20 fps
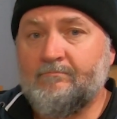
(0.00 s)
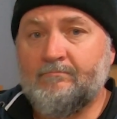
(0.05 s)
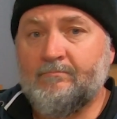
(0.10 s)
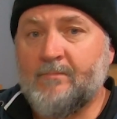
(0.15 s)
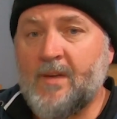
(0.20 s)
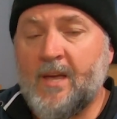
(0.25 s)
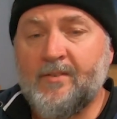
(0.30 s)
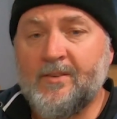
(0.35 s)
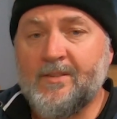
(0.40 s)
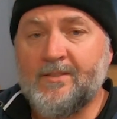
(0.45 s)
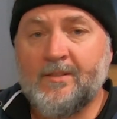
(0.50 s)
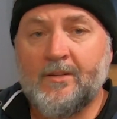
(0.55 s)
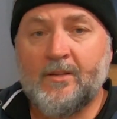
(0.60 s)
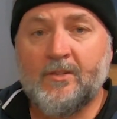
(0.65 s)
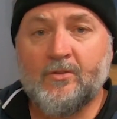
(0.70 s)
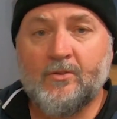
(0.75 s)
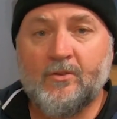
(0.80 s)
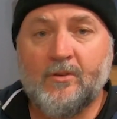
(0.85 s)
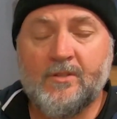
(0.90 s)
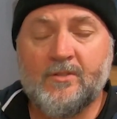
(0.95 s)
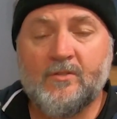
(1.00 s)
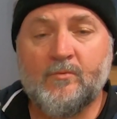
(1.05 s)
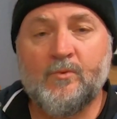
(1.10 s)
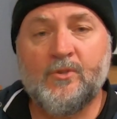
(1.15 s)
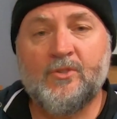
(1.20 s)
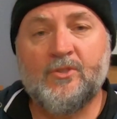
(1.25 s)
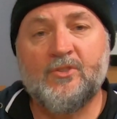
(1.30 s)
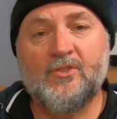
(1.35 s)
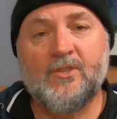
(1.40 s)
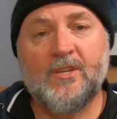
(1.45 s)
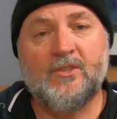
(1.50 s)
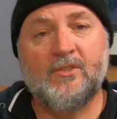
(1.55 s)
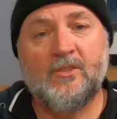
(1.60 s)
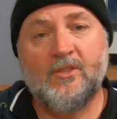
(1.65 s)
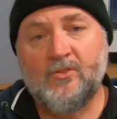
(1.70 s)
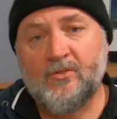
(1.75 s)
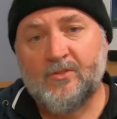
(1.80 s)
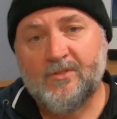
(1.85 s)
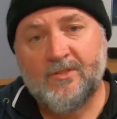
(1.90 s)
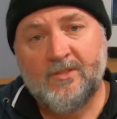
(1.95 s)
having sanitizer, which is actually
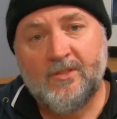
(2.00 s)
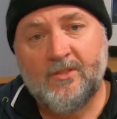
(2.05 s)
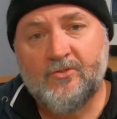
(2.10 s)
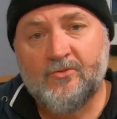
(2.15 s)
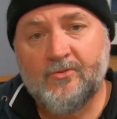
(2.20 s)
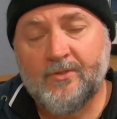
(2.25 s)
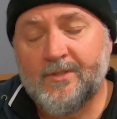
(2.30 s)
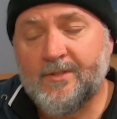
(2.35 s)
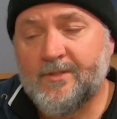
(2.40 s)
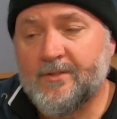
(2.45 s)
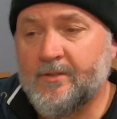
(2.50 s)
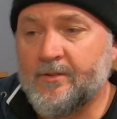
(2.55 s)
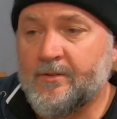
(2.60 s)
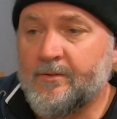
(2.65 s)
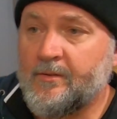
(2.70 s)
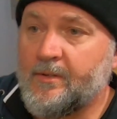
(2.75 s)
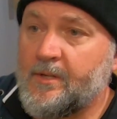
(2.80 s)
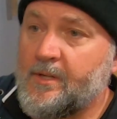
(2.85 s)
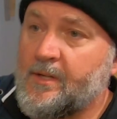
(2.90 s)
not sanitary. So,